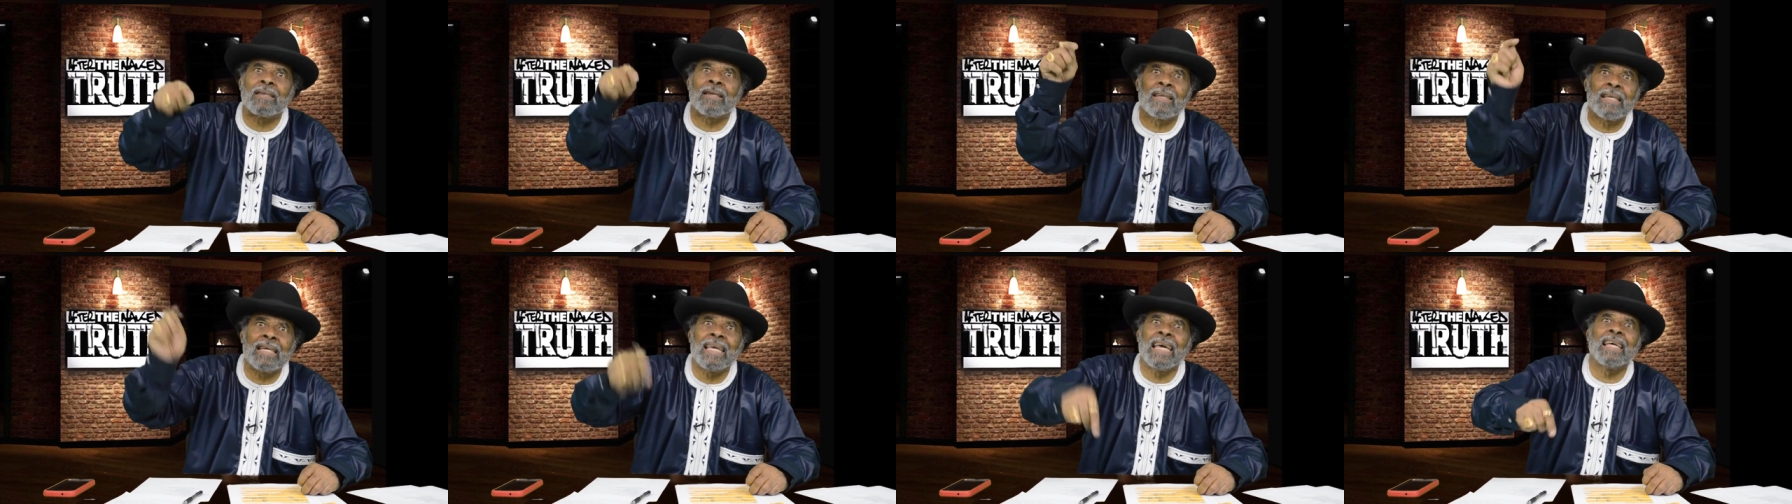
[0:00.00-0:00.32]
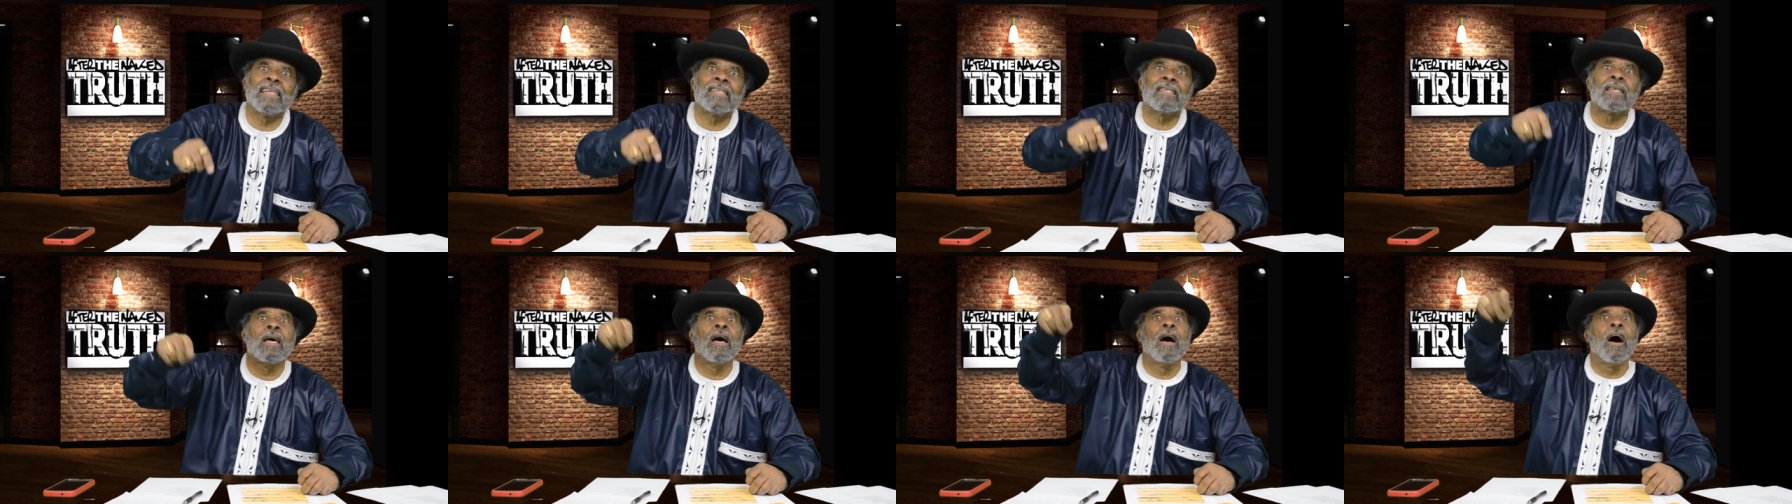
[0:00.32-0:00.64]

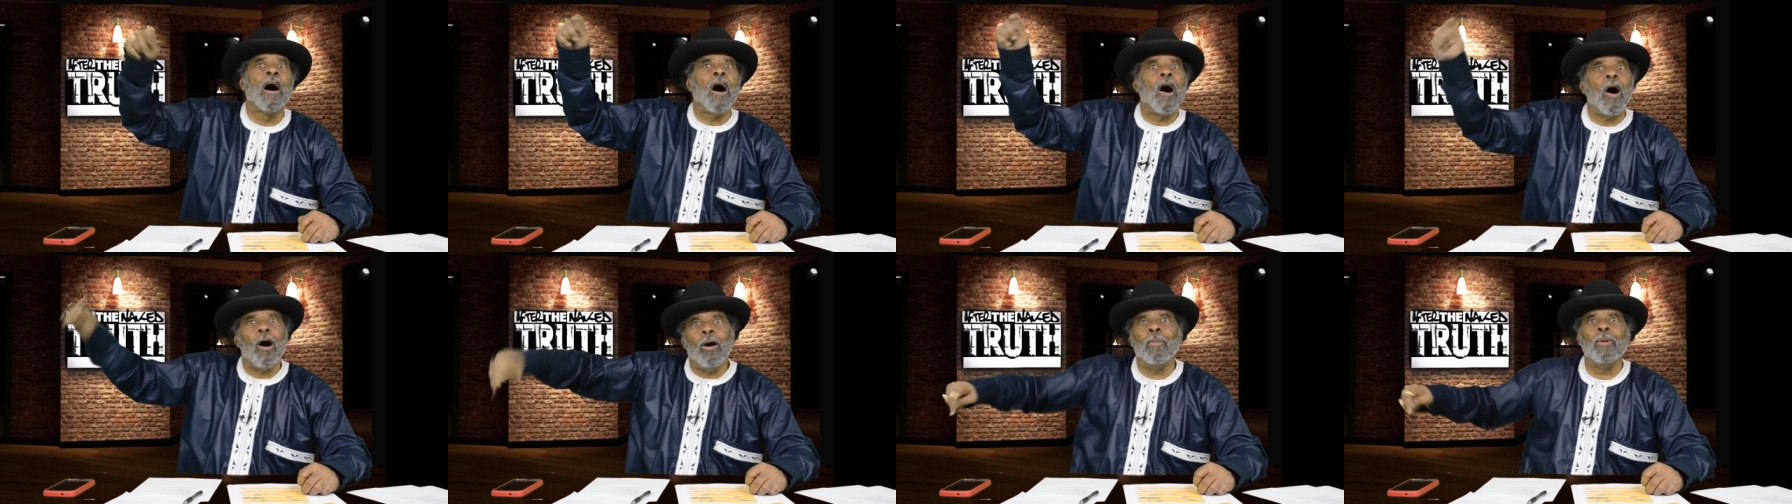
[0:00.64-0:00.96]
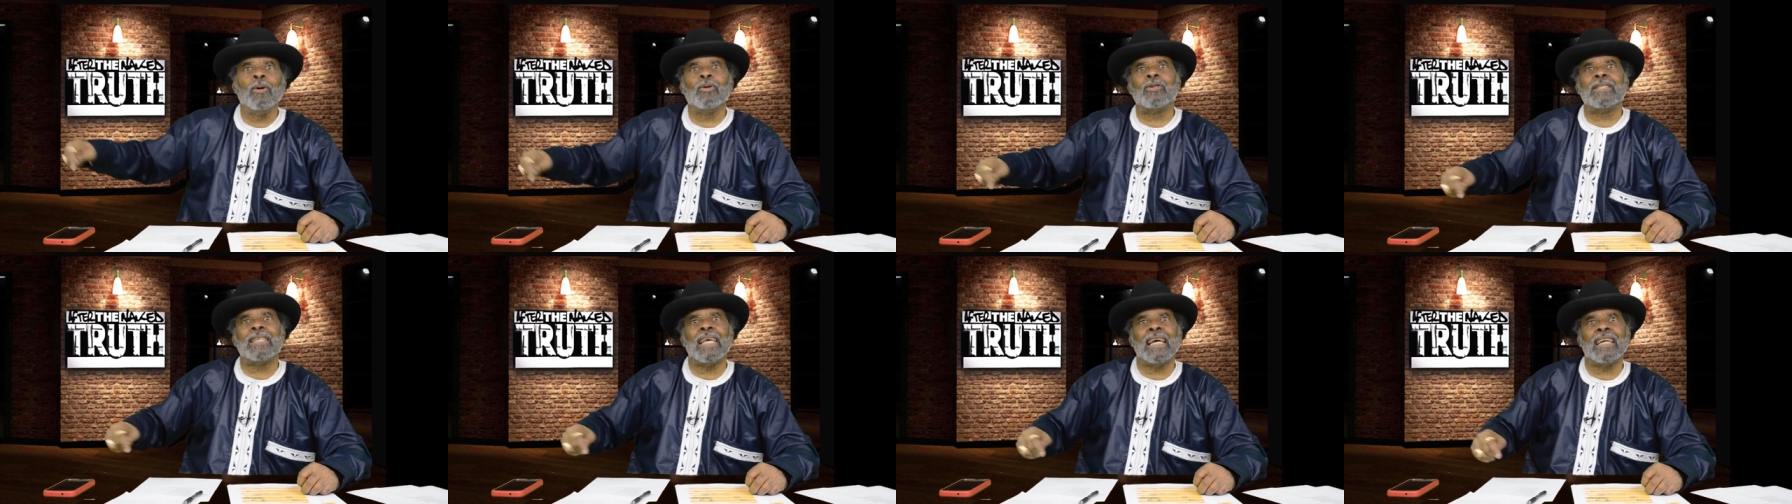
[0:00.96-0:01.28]
against
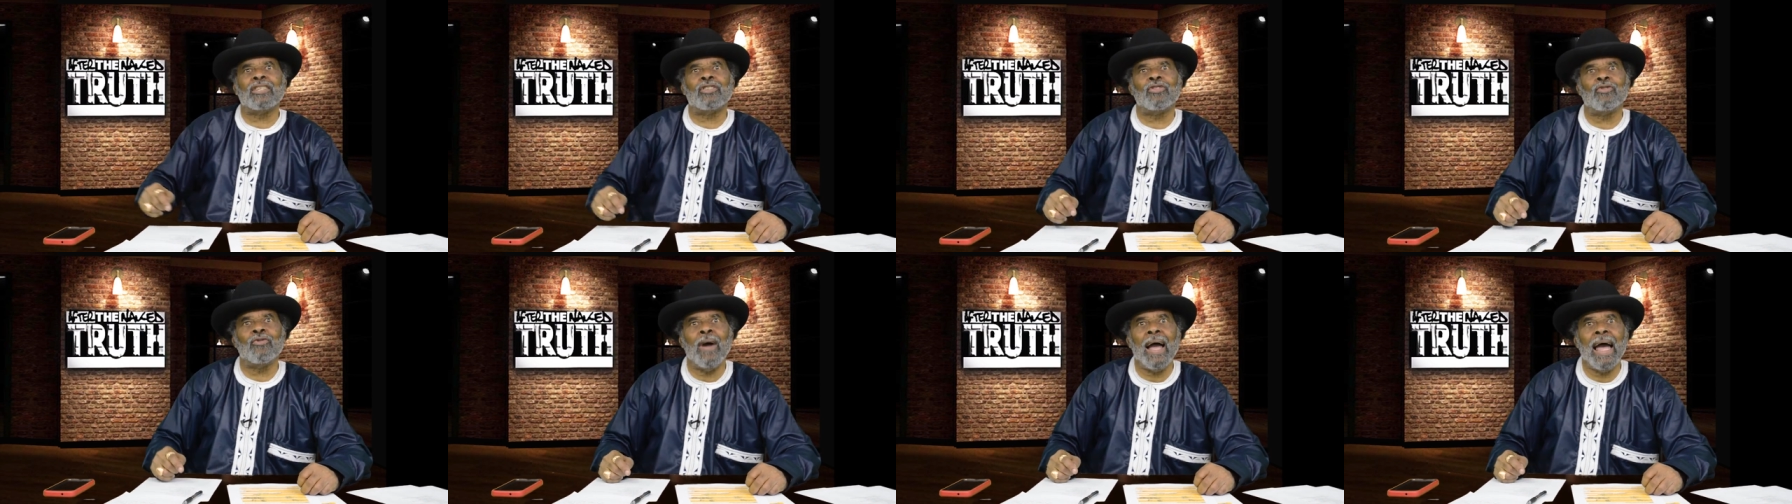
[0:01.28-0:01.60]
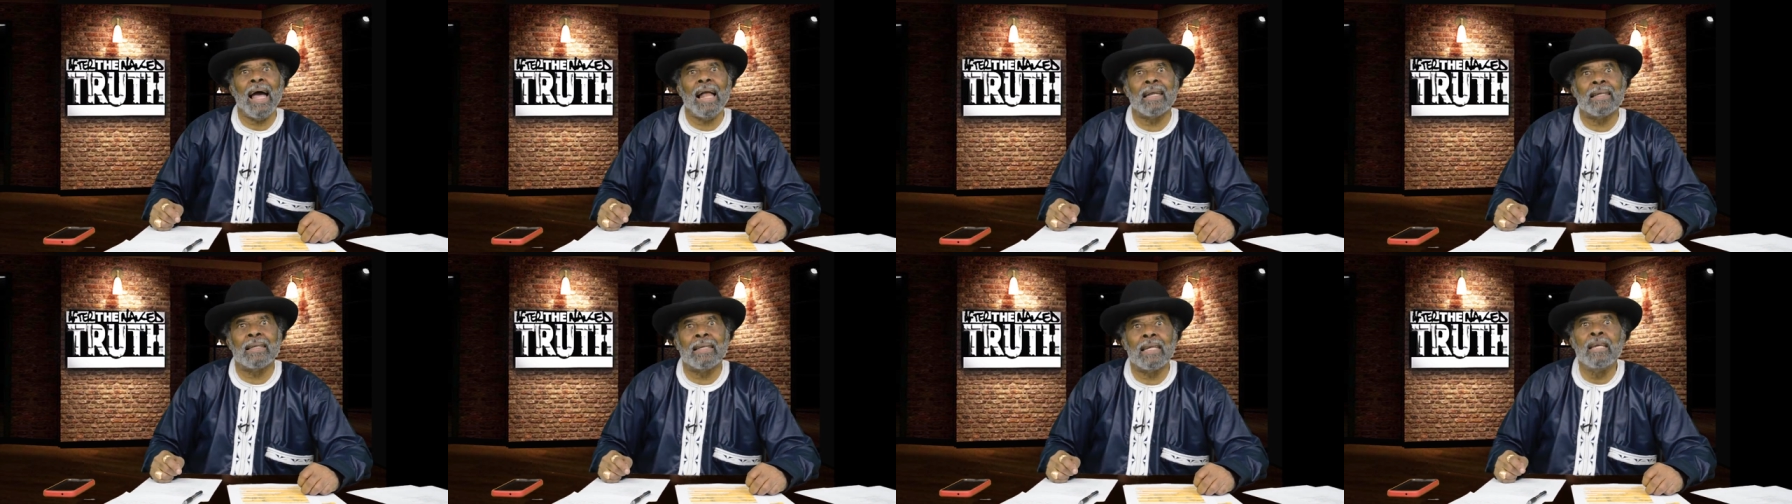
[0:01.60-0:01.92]

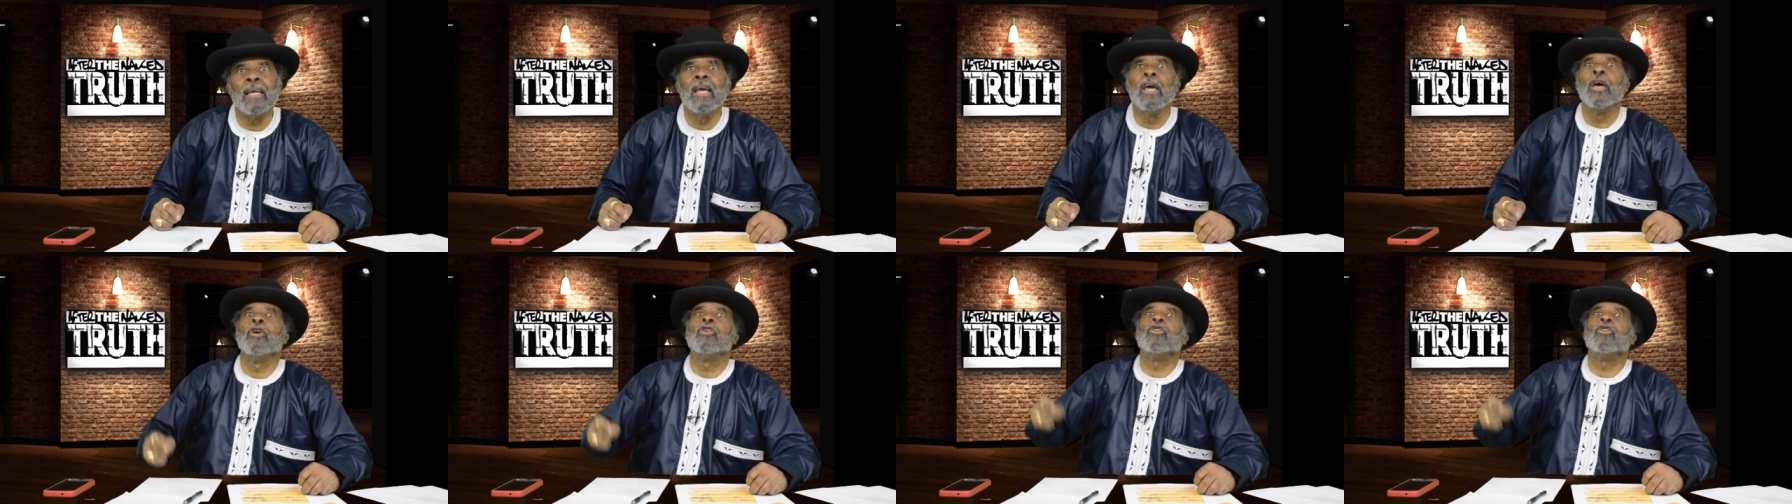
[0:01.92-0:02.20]
homosexuality,